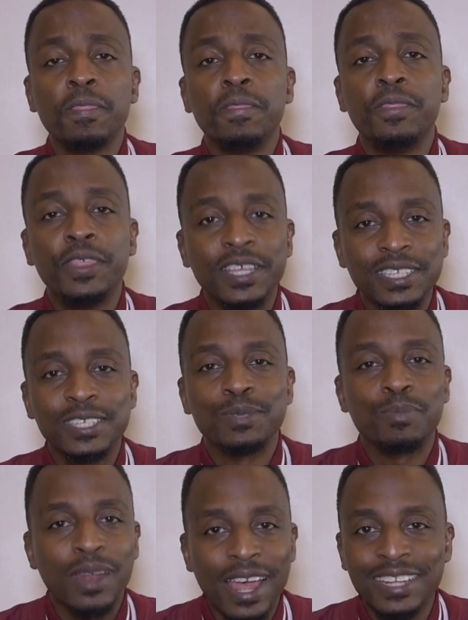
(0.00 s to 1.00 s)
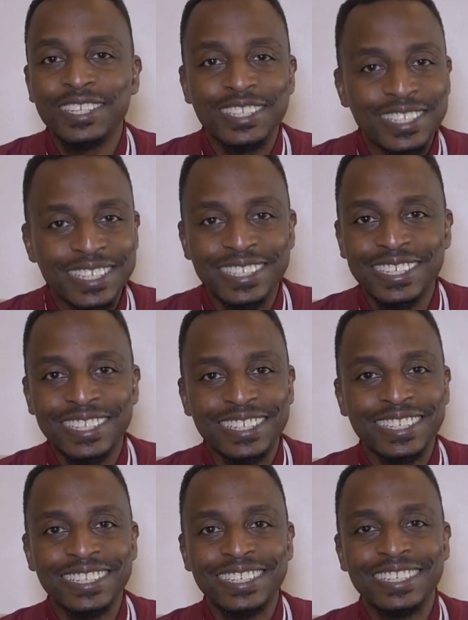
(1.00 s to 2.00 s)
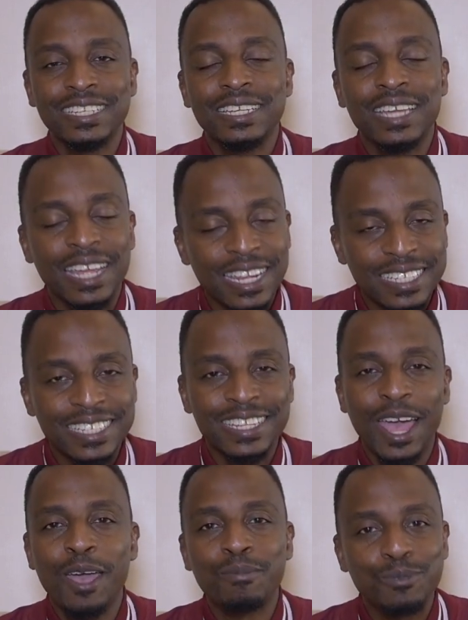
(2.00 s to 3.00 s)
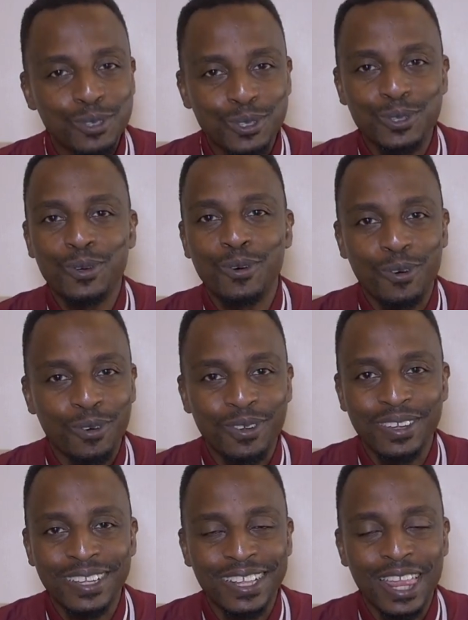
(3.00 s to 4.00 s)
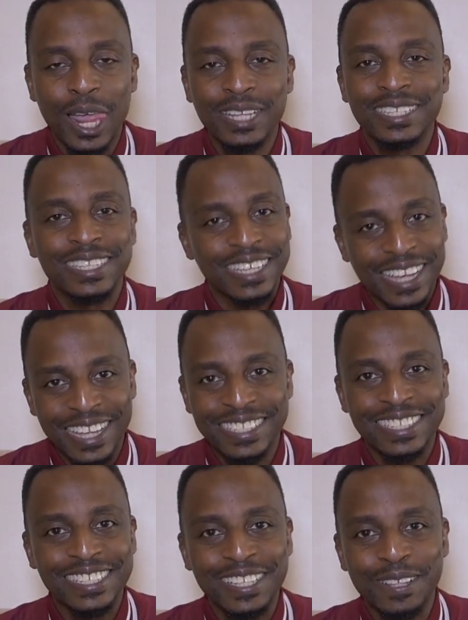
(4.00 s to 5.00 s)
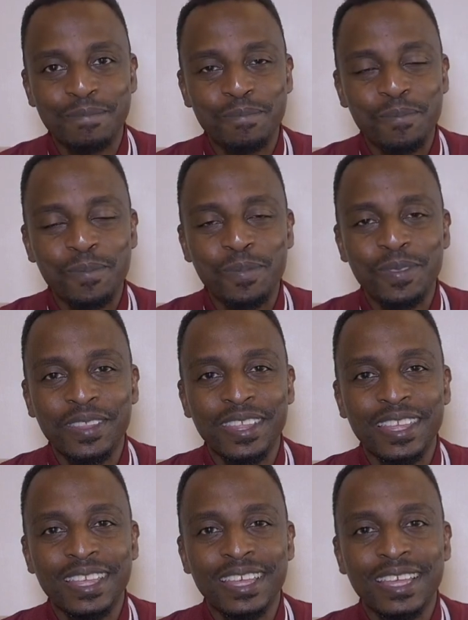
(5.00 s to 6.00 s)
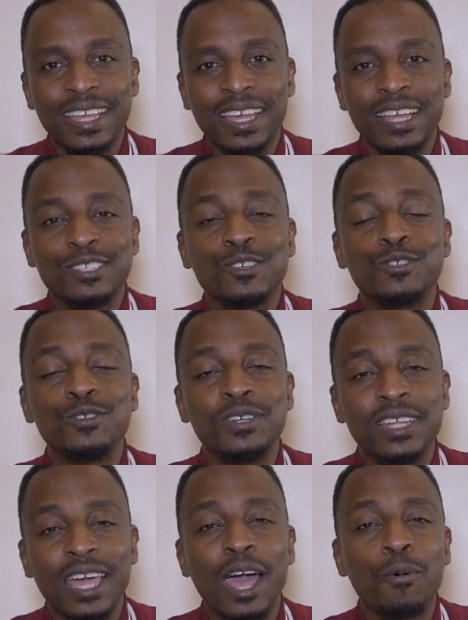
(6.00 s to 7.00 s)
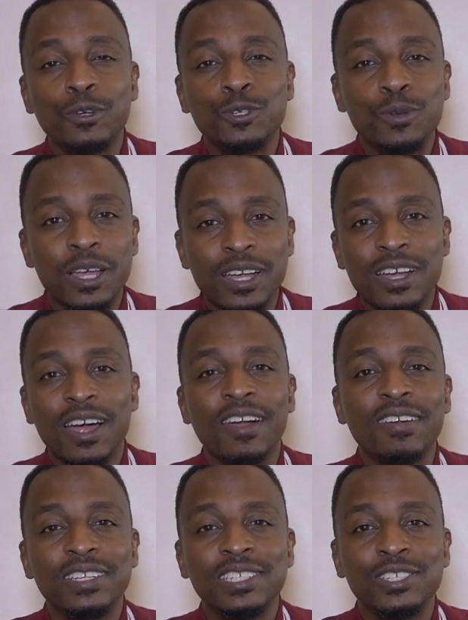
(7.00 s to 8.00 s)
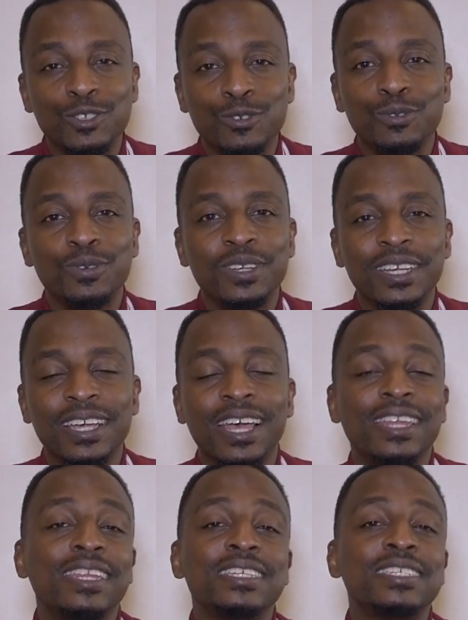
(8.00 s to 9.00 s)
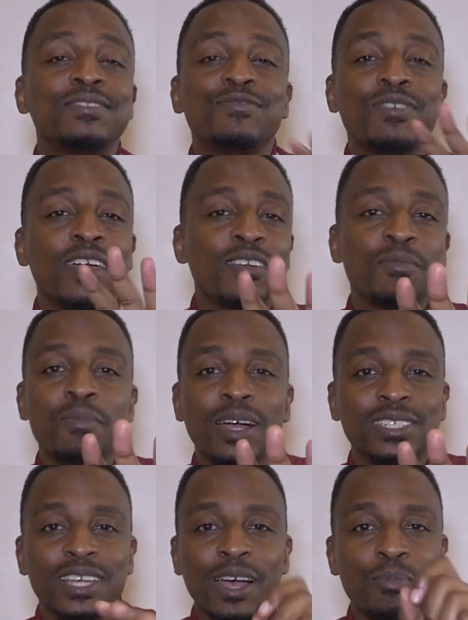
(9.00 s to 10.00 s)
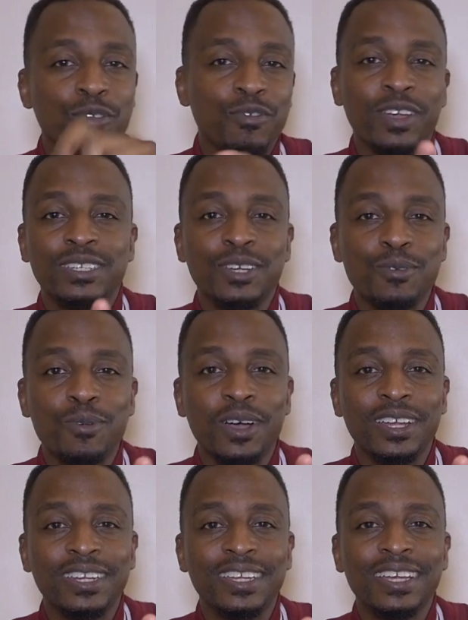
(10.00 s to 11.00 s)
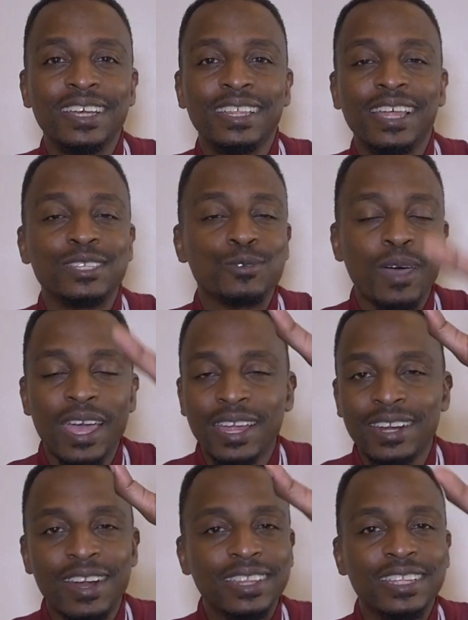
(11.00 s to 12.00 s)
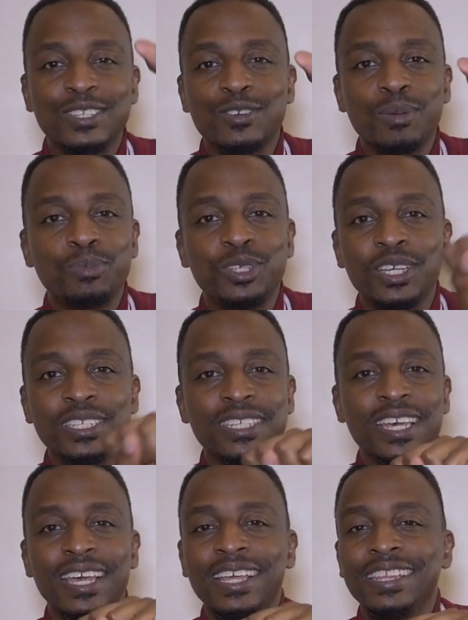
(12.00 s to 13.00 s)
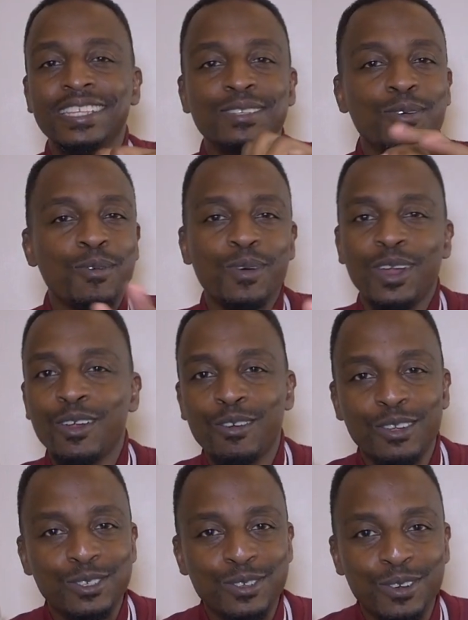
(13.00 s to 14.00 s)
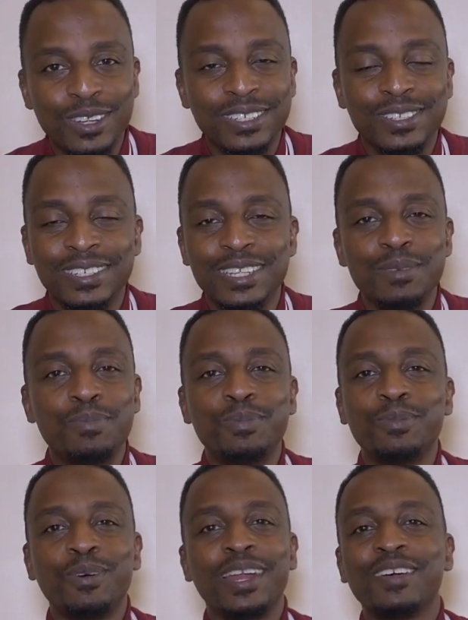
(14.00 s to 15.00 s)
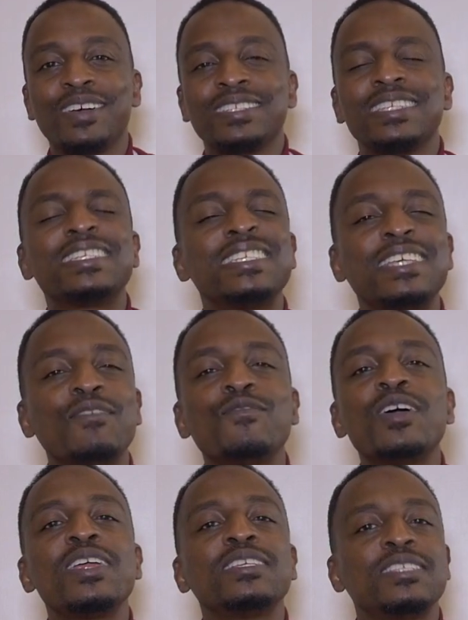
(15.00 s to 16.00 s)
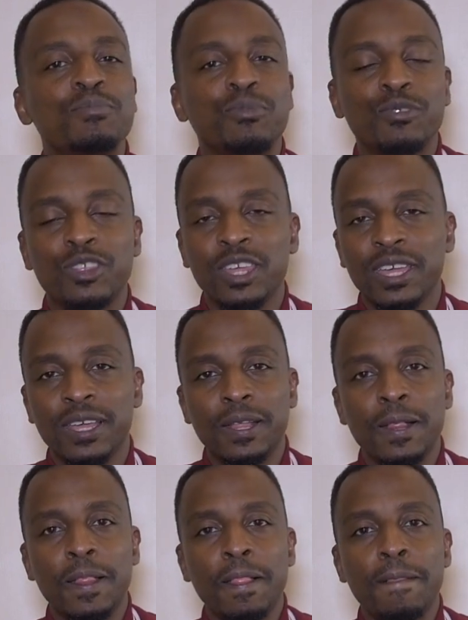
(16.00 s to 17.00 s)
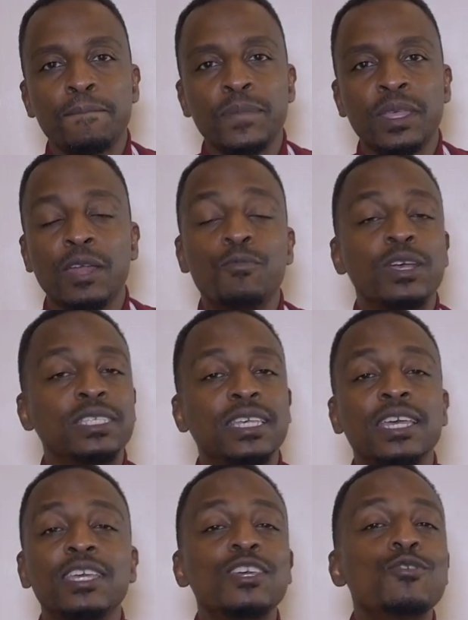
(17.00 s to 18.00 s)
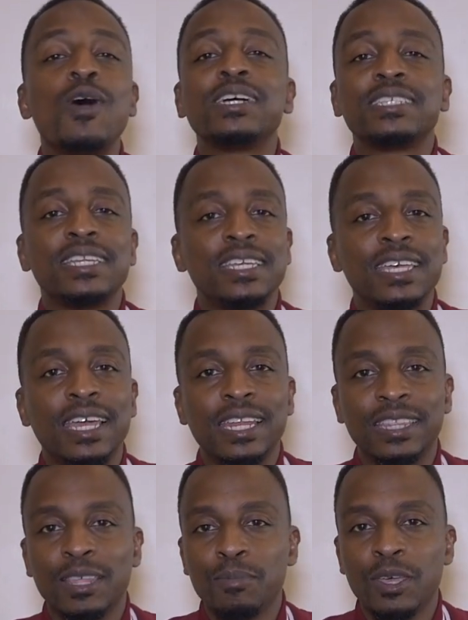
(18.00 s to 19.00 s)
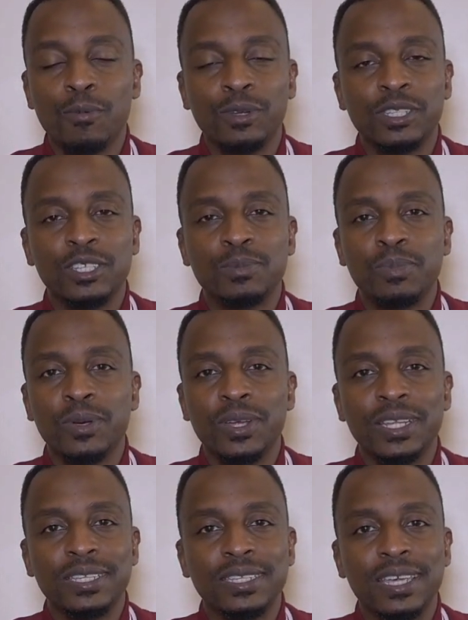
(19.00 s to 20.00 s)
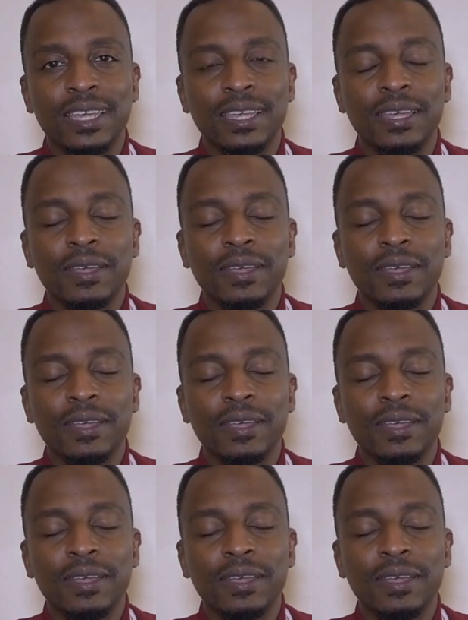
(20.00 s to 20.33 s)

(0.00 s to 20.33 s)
This is planting season. It is time to sow seekers. And so today I want to encourage you, and this is very much a prophetic word. That's why I read the scriptures. There's we're not going to go into deep whatever. This is a very simple thing. And we're saying, He who has an ear, let them hear what the Spirit is saying.